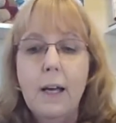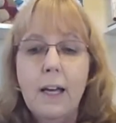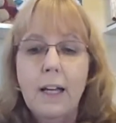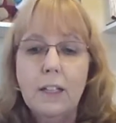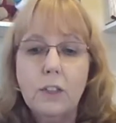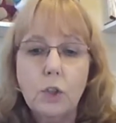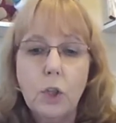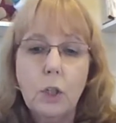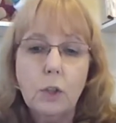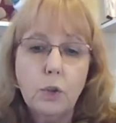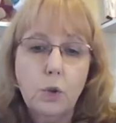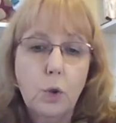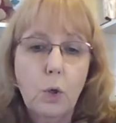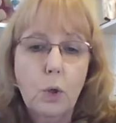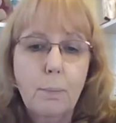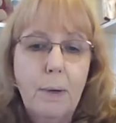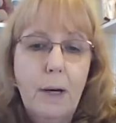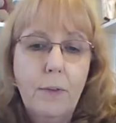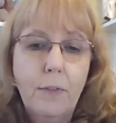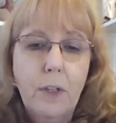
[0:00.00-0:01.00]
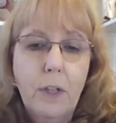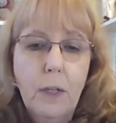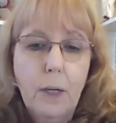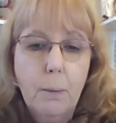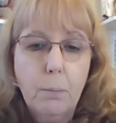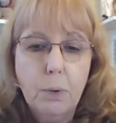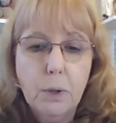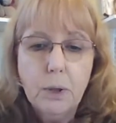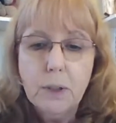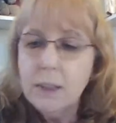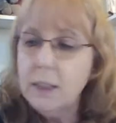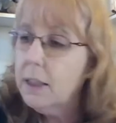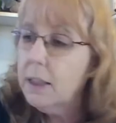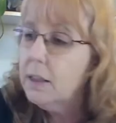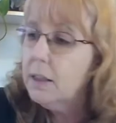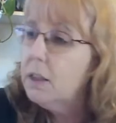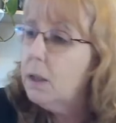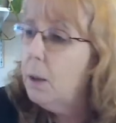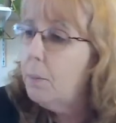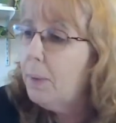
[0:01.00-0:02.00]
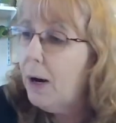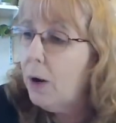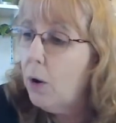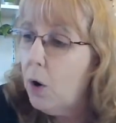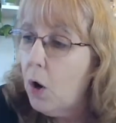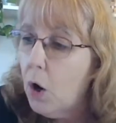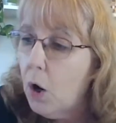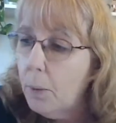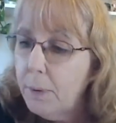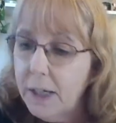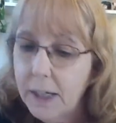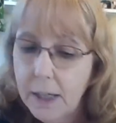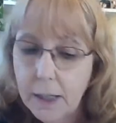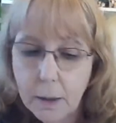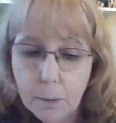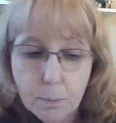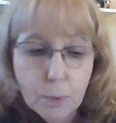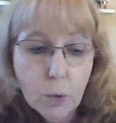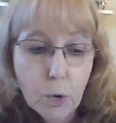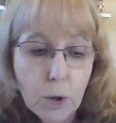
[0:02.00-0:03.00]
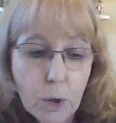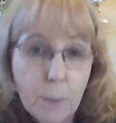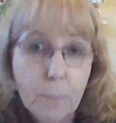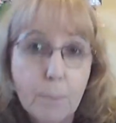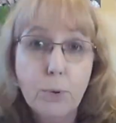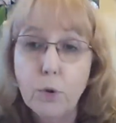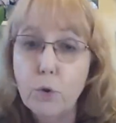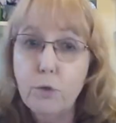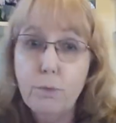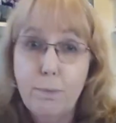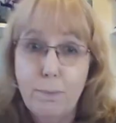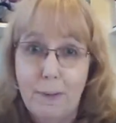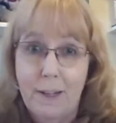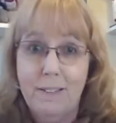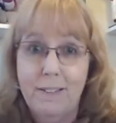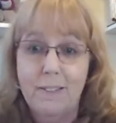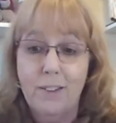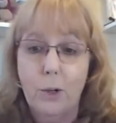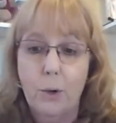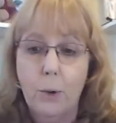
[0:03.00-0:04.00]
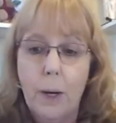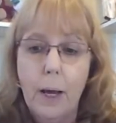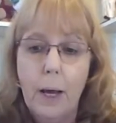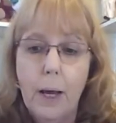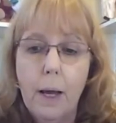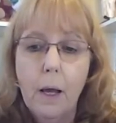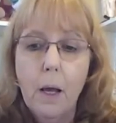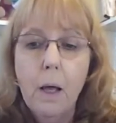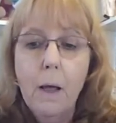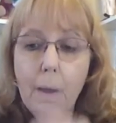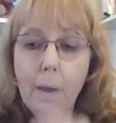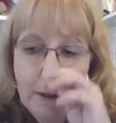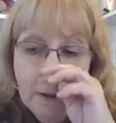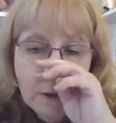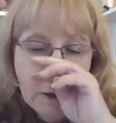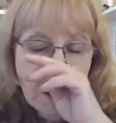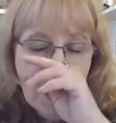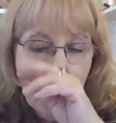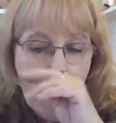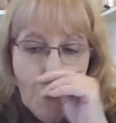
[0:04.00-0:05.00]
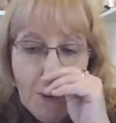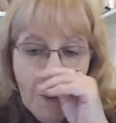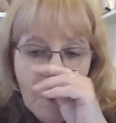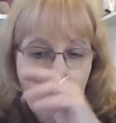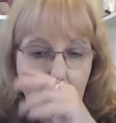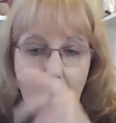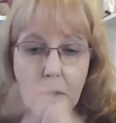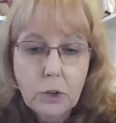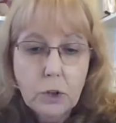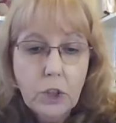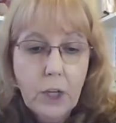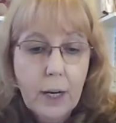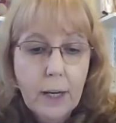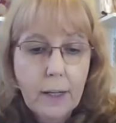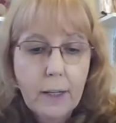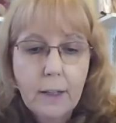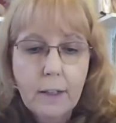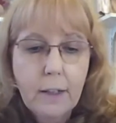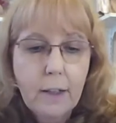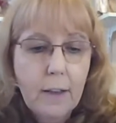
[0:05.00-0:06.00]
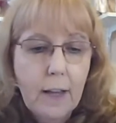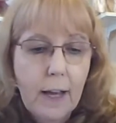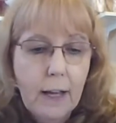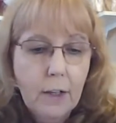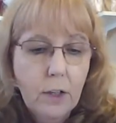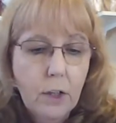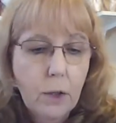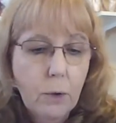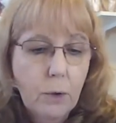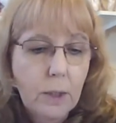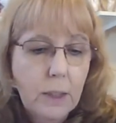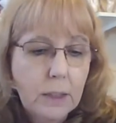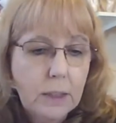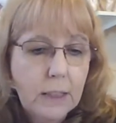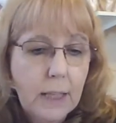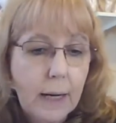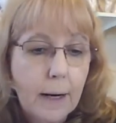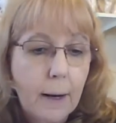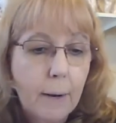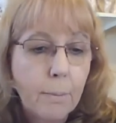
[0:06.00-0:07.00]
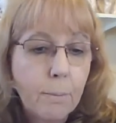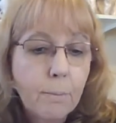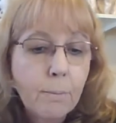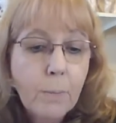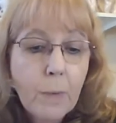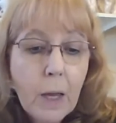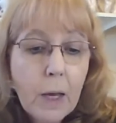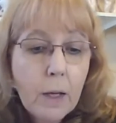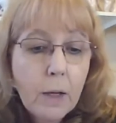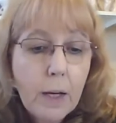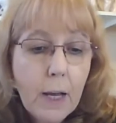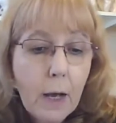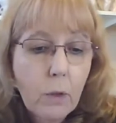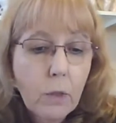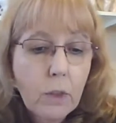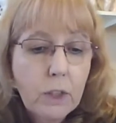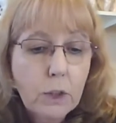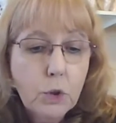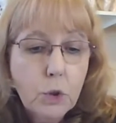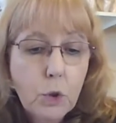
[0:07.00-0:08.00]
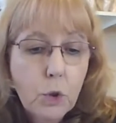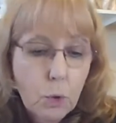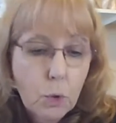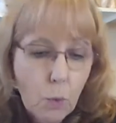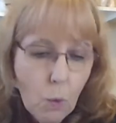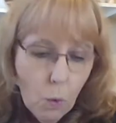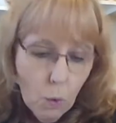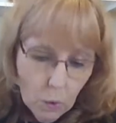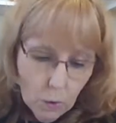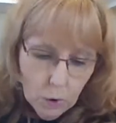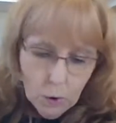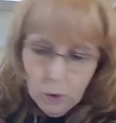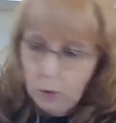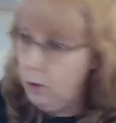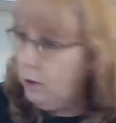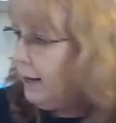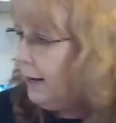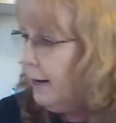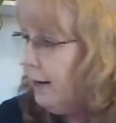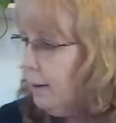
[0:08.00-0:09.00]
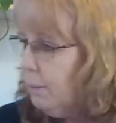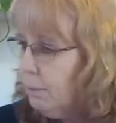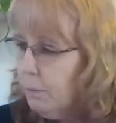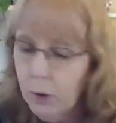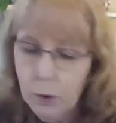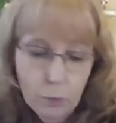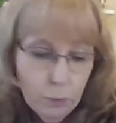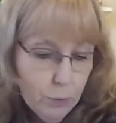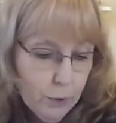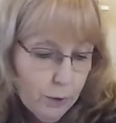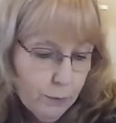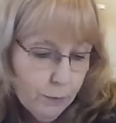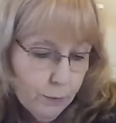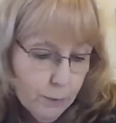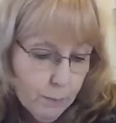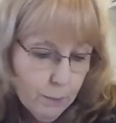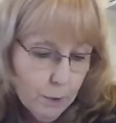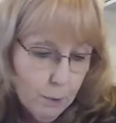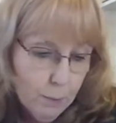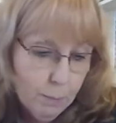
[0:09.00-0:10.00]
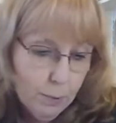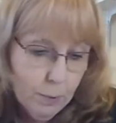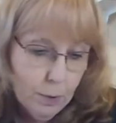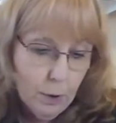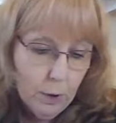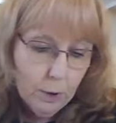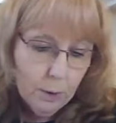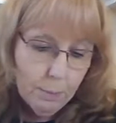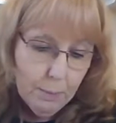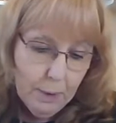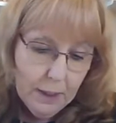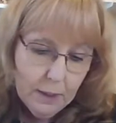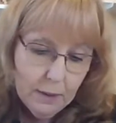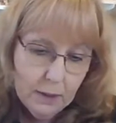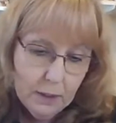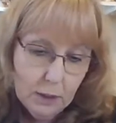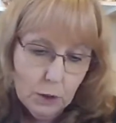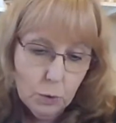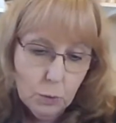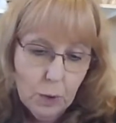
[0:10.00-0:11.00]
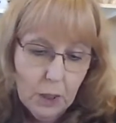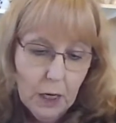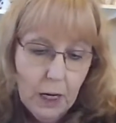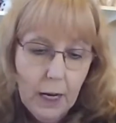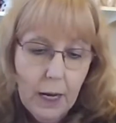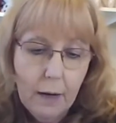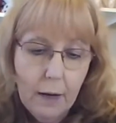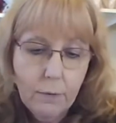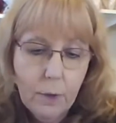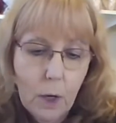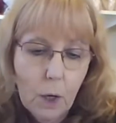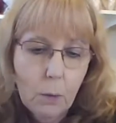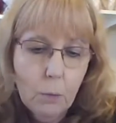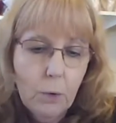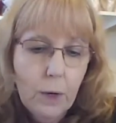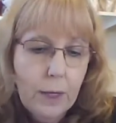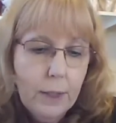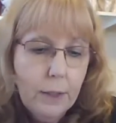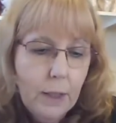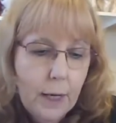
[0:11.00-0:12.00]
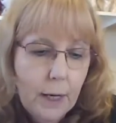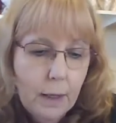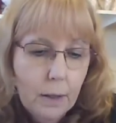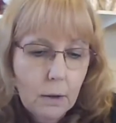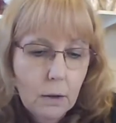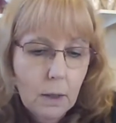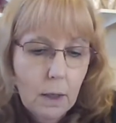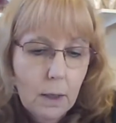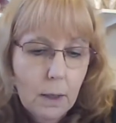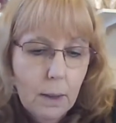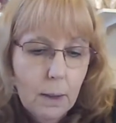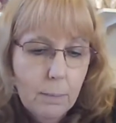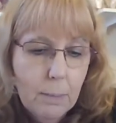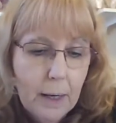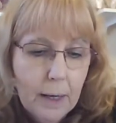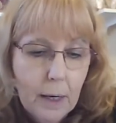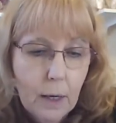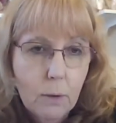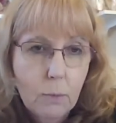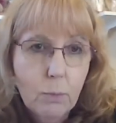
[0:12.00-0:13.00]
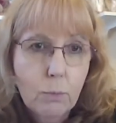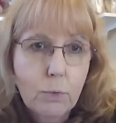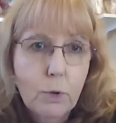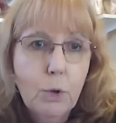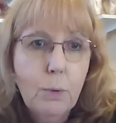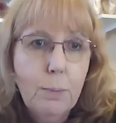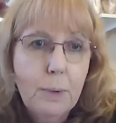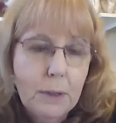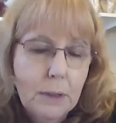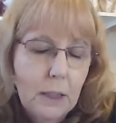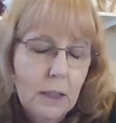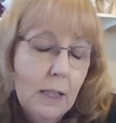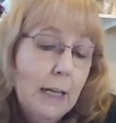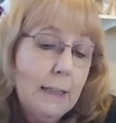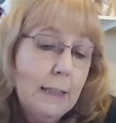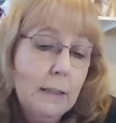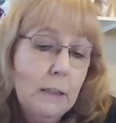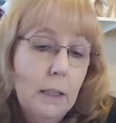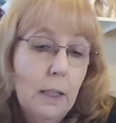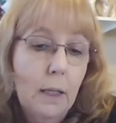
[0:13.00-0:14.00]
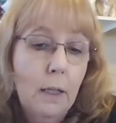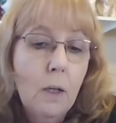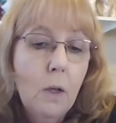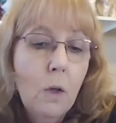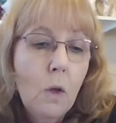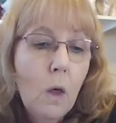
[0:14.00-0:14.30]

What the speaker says: It's also about the number 6, about harmony and improvement. Okay, so we'll check into that here in a second. Now, this new oracle, I am going to read from her book because this one I have not read yet. I got too busy last night.